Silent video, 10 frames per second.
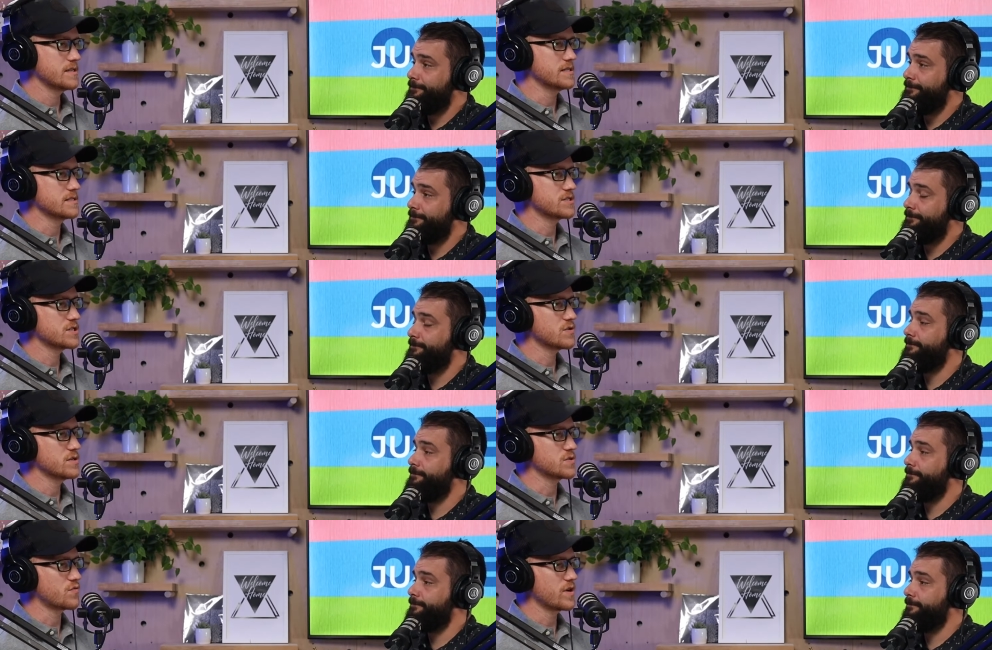Speaker 1: is just
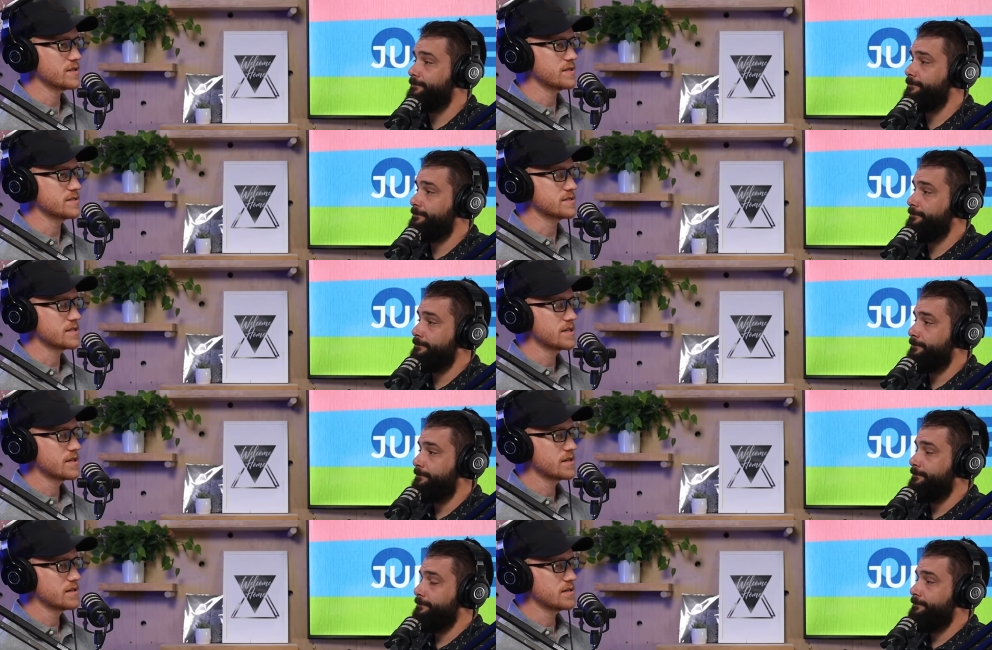is is
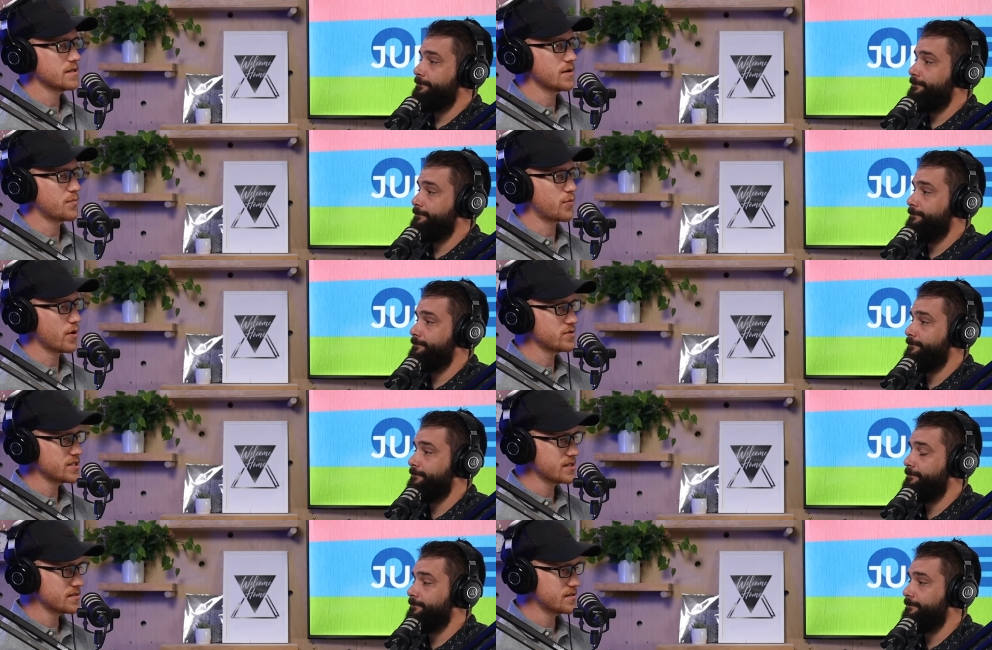
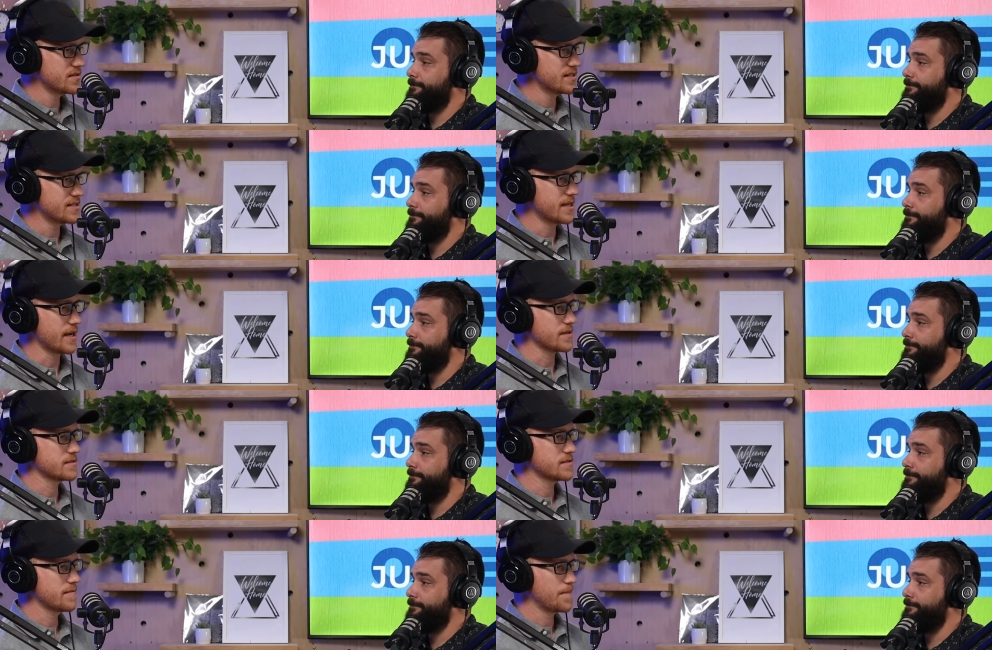approaching the
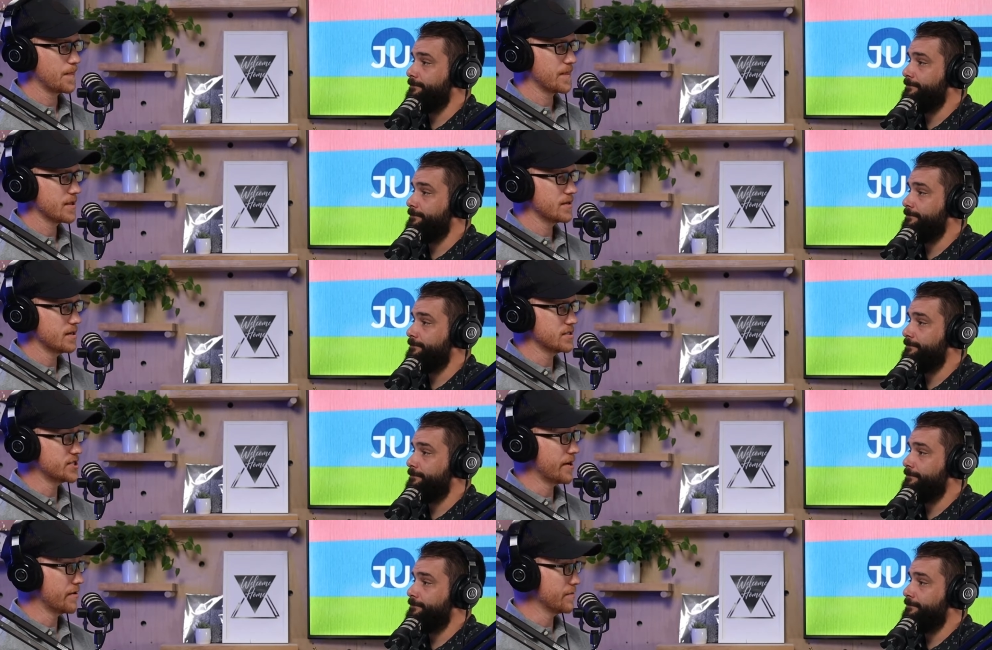text uh,
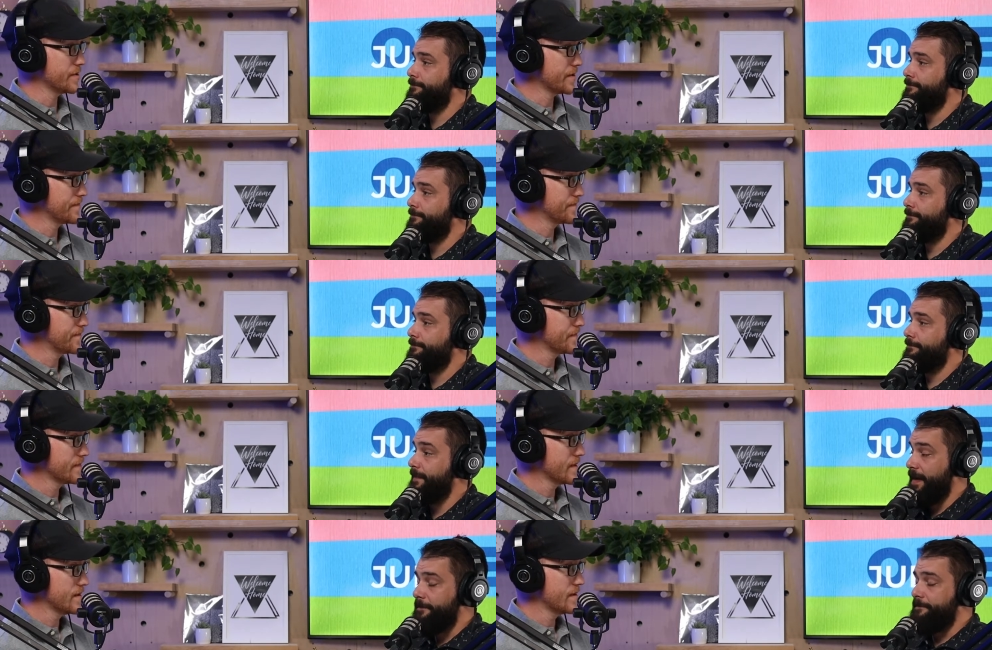charitably.
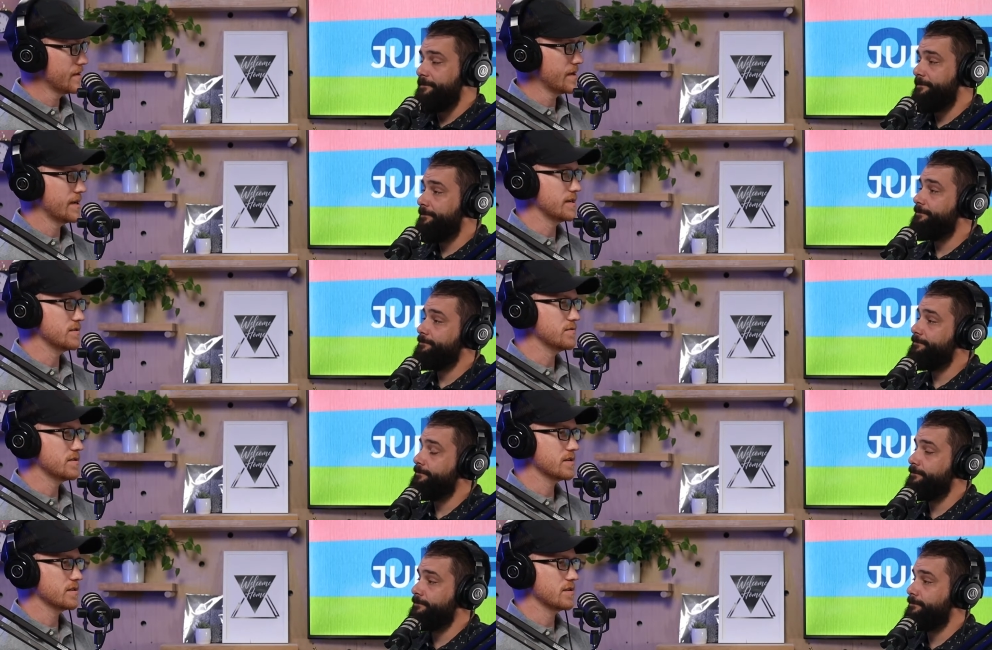Yeah. And I do
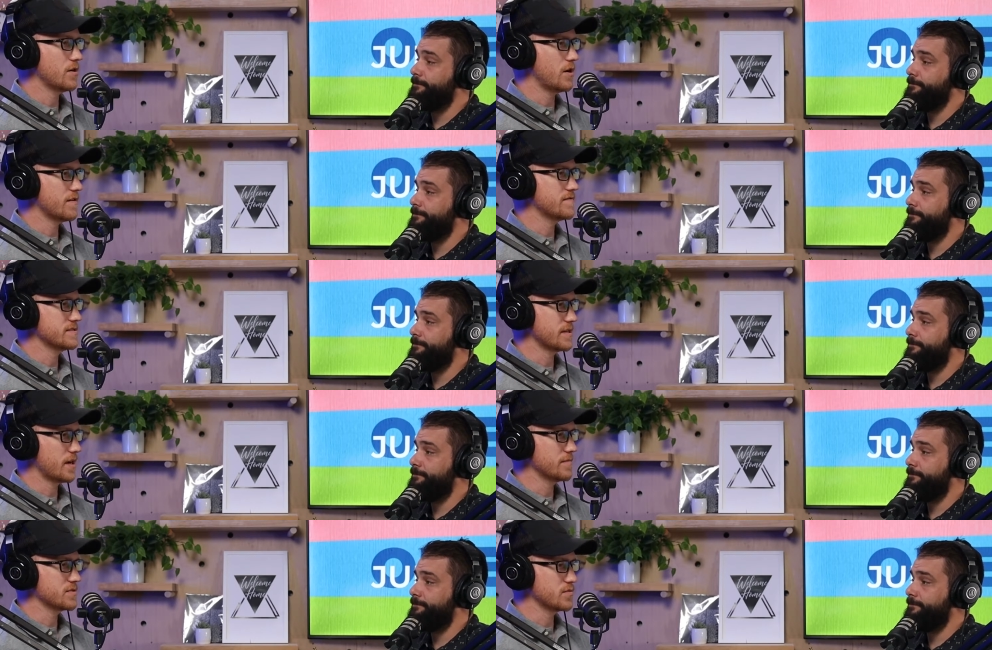think that
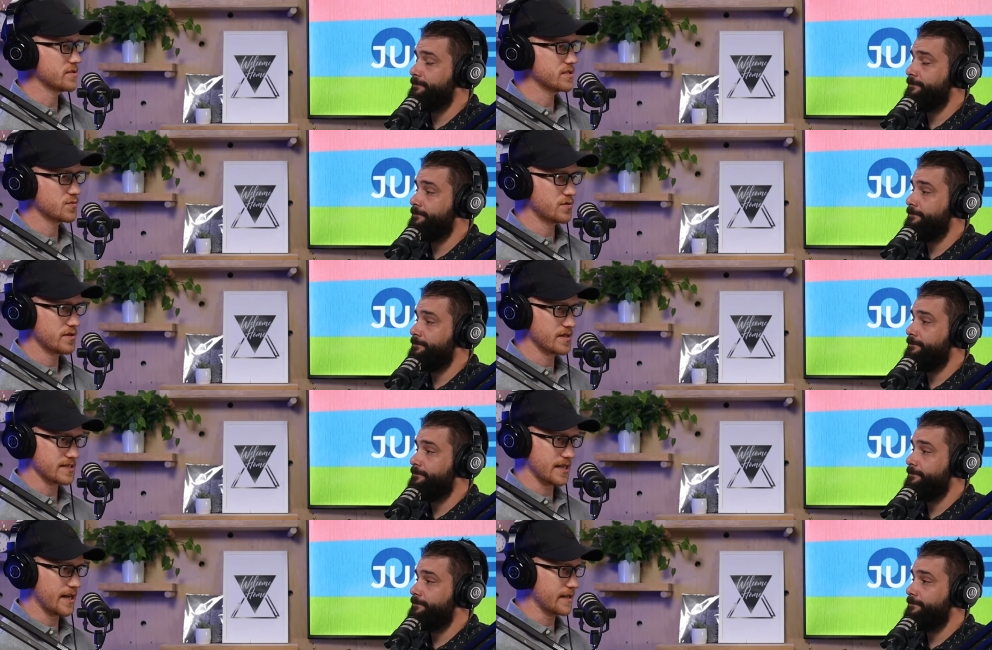oftentimes this is one of the
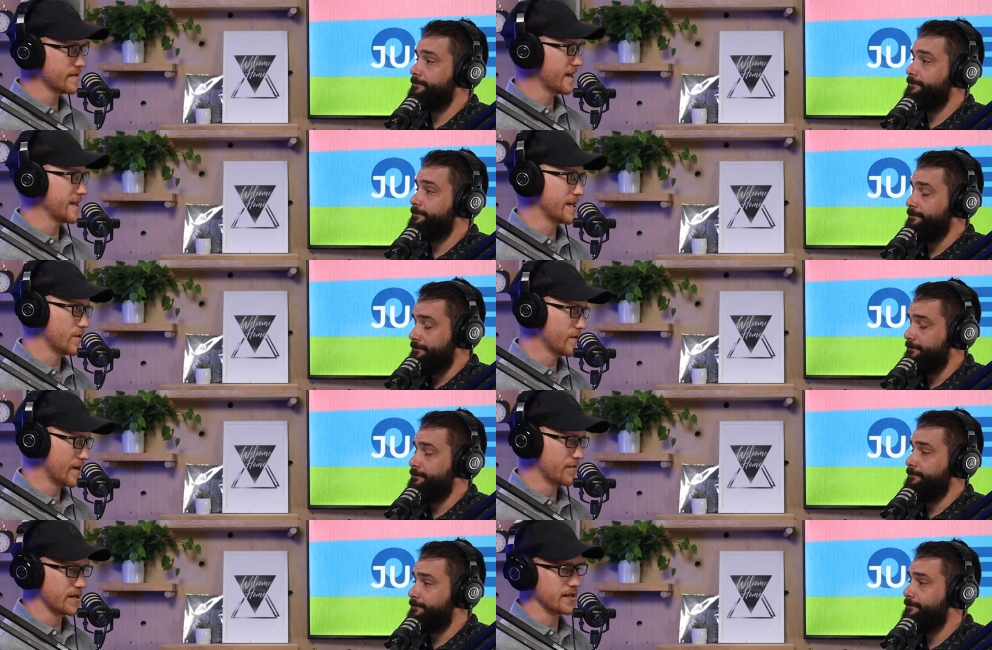things that I that I hear when I
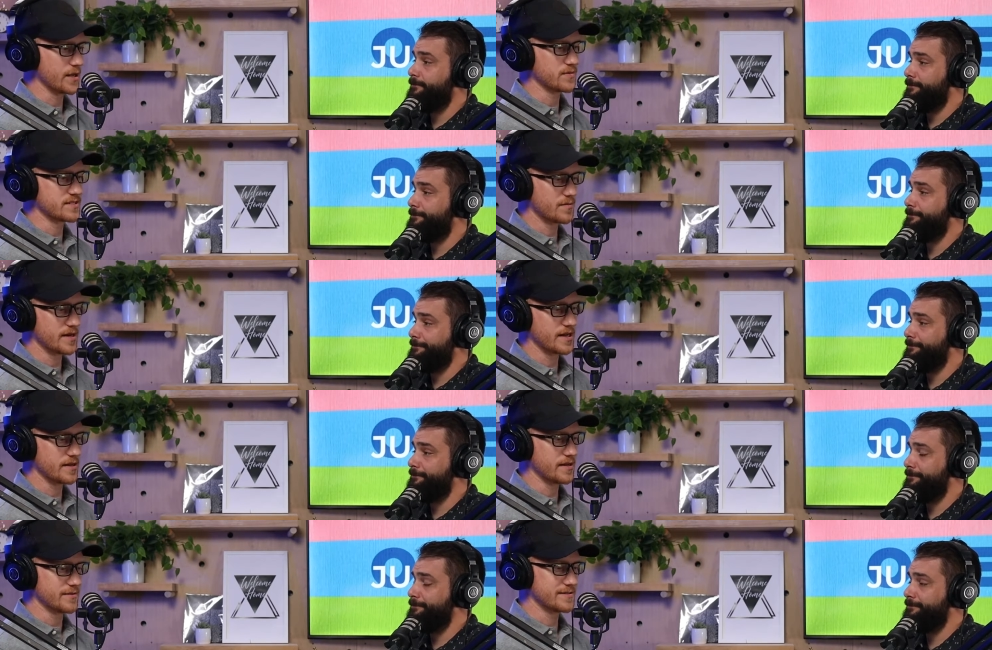read like when somebody
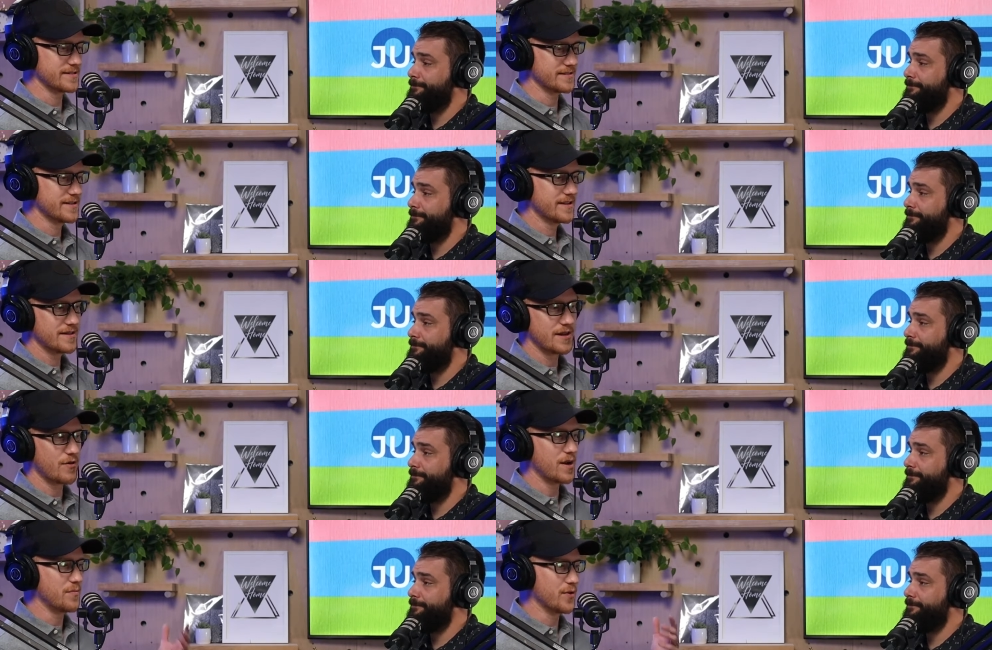you know they
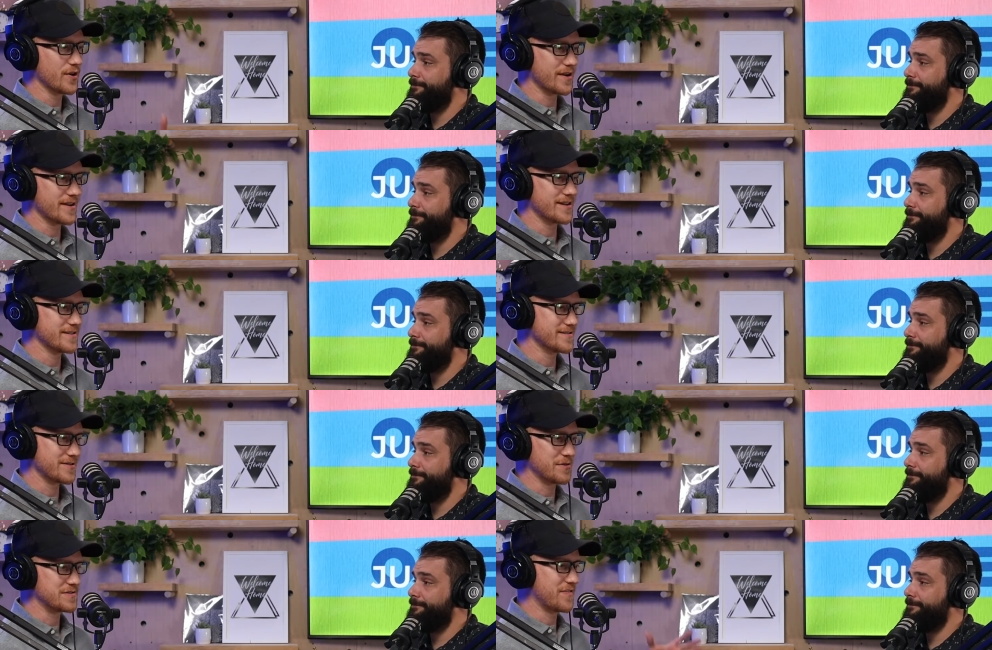write a book and it
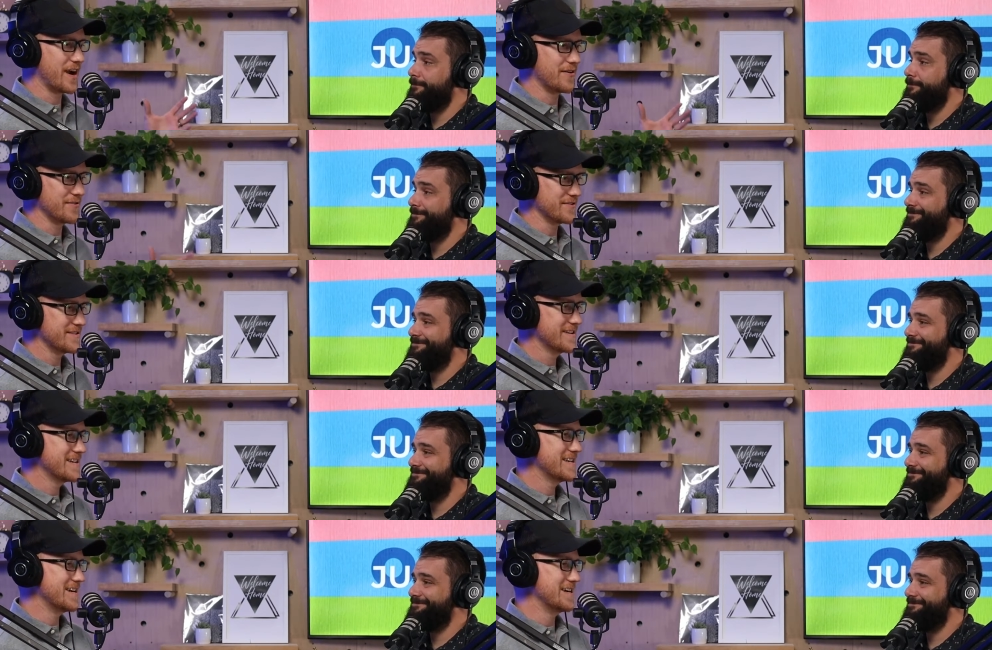goes viral.
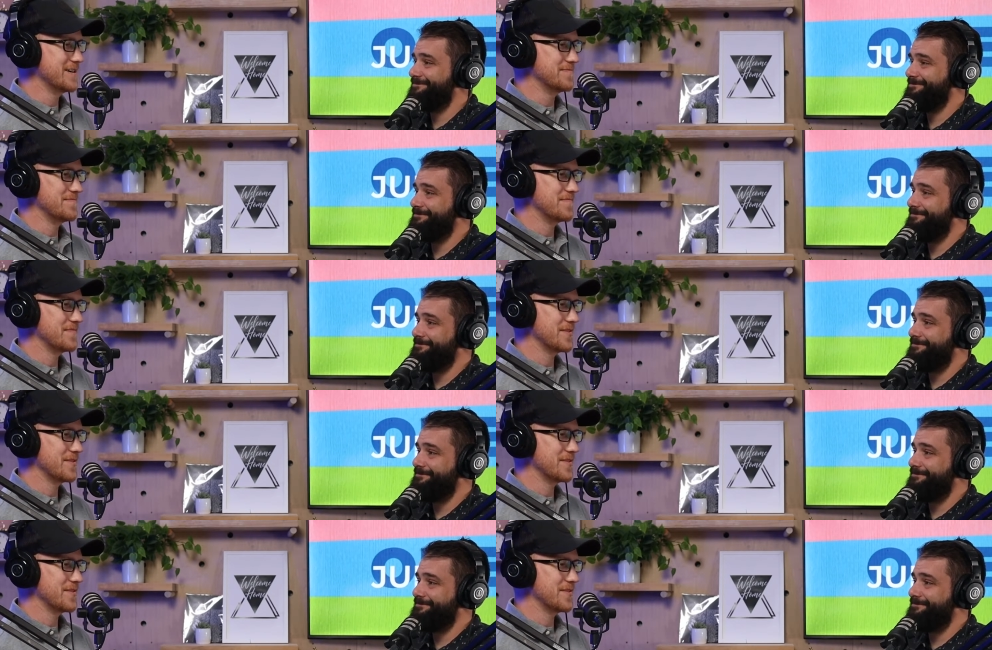Um,